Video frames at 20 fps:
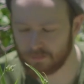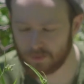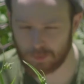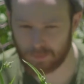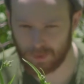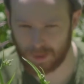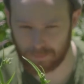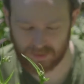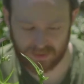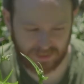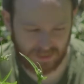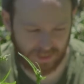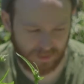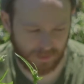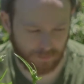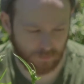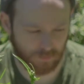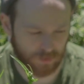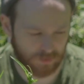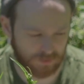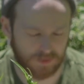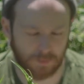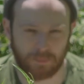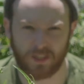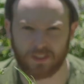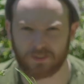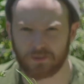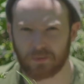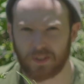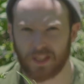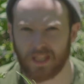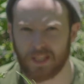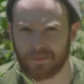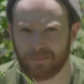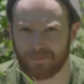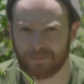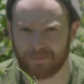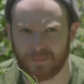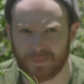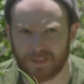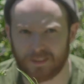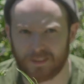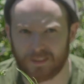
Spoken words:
You might be saying, well, it's a puzzle game.